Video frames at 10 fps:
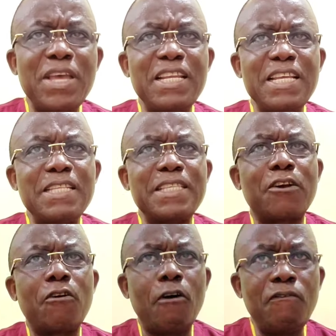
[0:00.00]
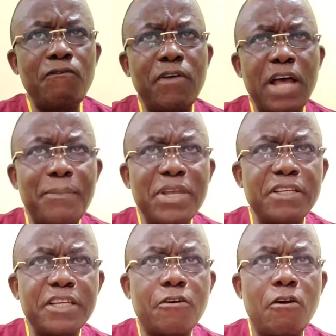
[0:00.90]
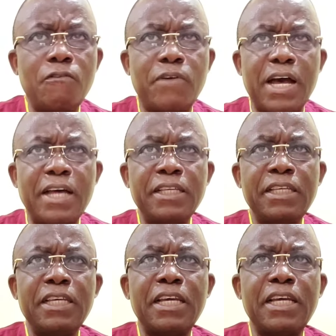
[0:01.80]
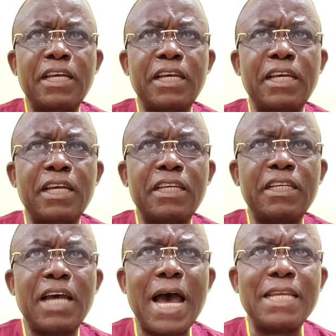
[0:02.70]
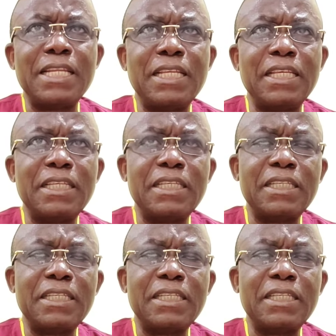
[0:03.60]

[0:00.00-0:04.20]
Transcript: is the cover. The cover at the